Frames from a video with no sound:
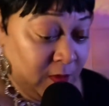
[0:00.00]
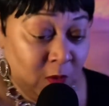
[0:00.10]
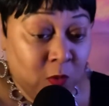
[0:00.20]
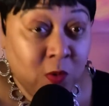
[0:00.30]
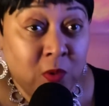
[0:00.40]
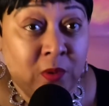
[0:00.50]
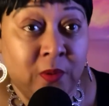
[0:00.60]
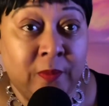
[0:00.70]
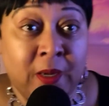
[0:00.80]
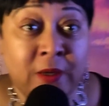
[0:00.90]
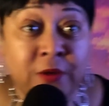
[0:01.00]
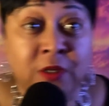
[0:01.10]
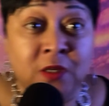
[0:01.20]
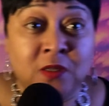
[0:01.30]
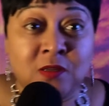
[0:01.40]
Oh, my
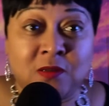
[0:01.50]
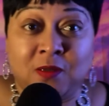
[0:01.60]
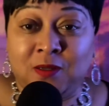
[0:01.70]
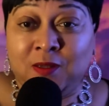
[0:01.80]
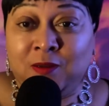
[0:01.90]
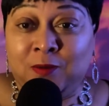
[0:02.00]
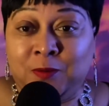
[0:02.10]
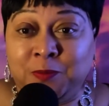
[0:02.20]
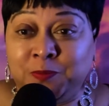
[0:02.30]
goodness. I